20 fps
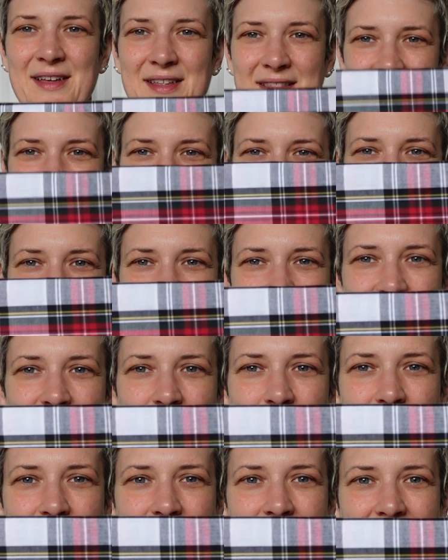This is the
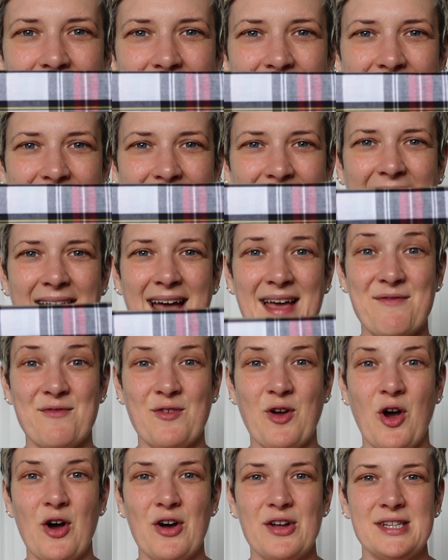fabric that I've
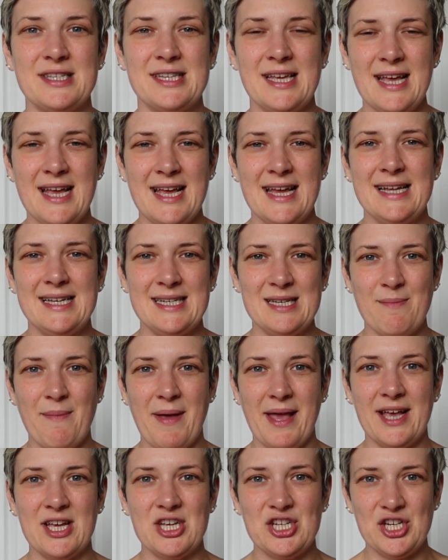got to
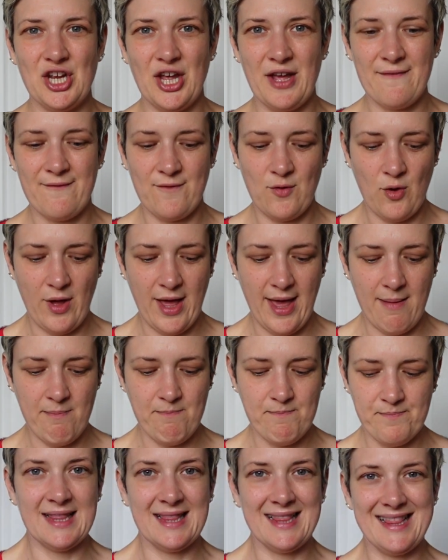make a shirt for him.